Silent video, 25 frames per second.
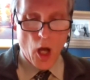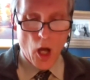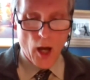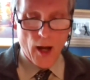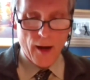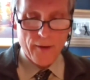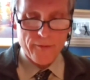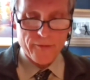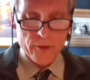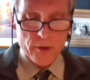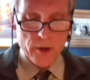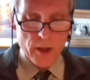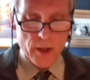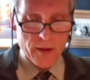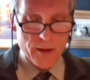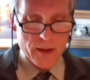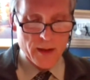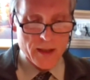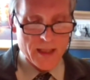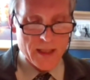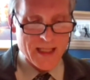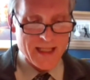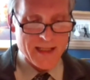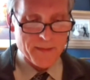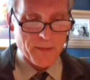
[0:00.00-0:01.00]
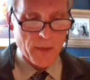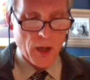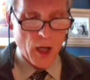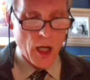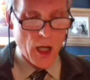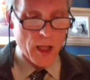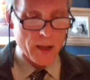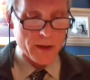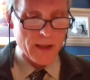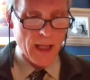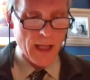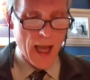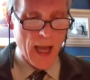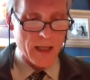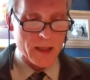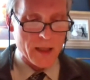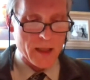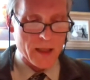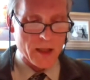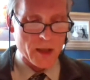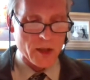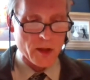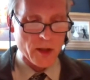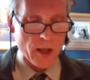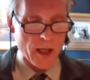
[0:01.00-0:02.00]
Offering this small
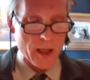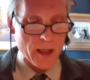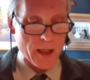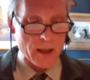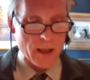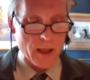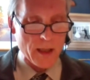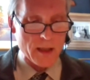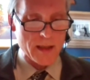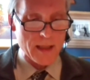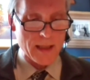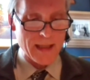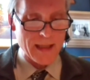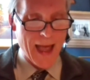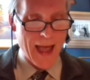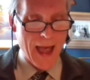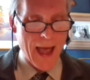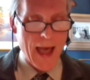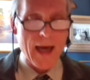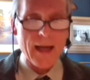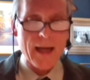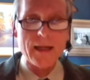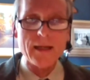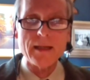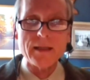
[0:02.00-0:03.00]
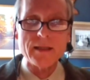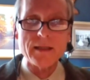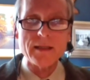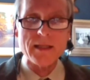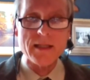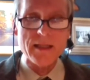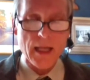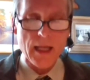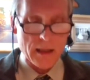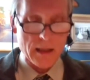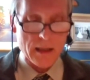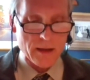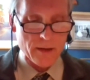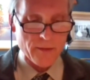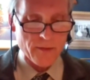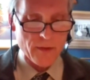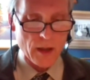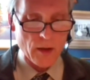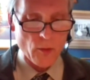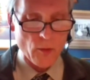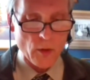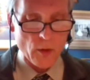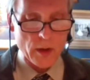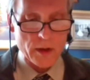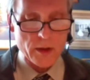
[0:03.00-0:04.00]
tax credit is an added incentive
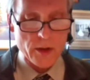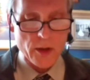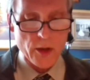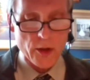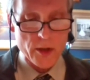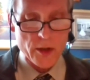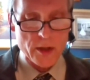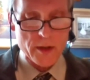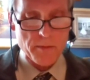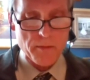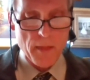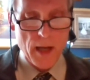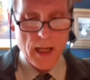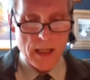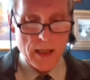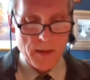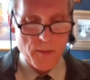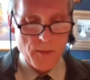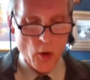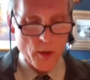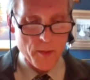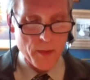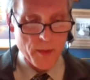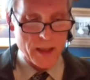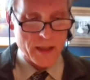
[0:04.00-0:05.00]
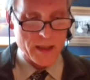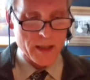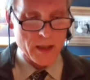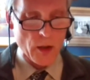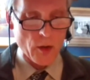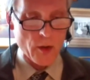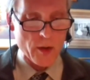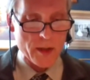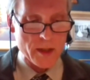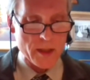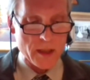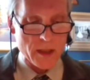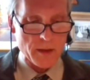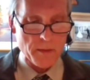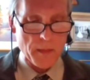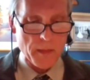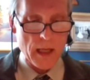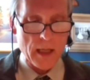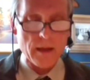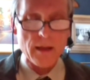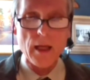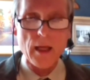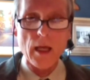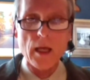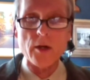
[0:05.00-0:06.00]
that will encourage many more Minnesotans to
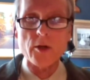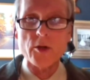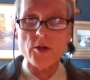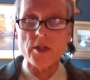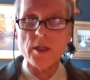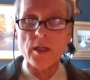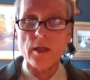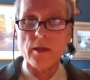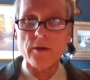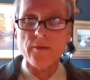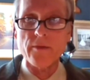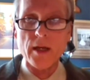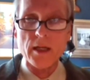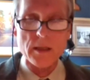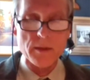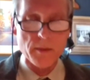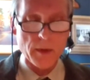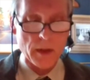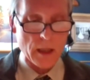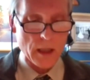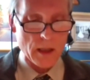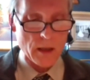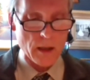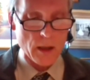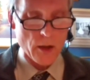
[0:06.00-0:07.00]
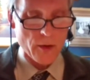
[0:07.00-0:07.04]
make the energy investment in